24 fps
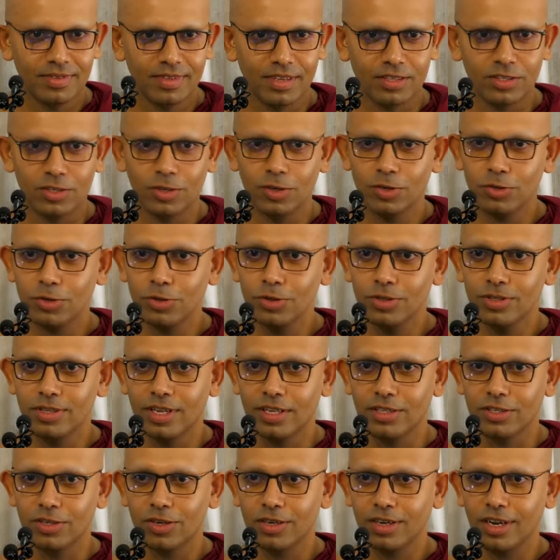That's not good.
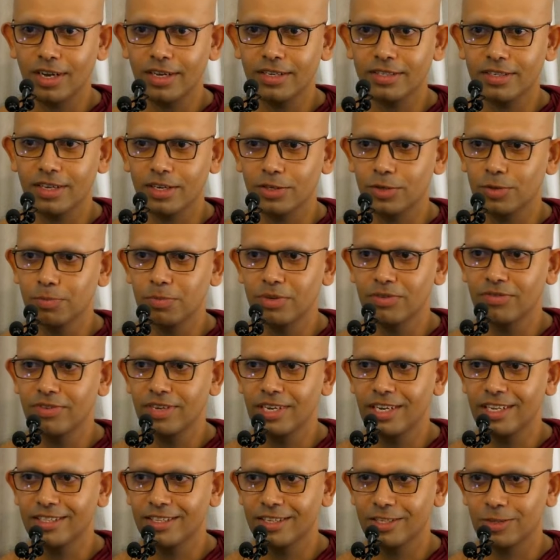That's not nice. I shouldn't be
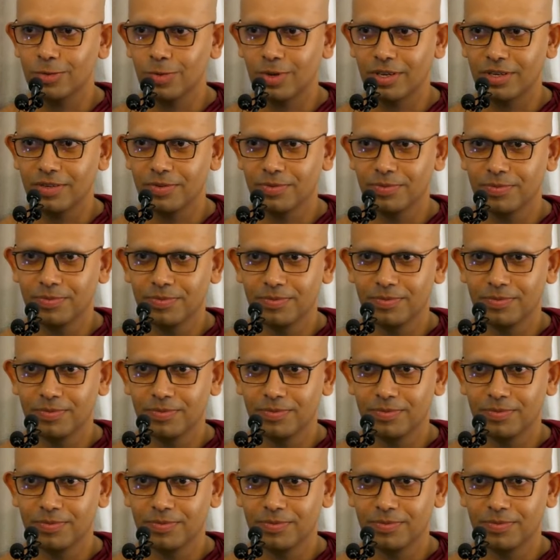feeling this way.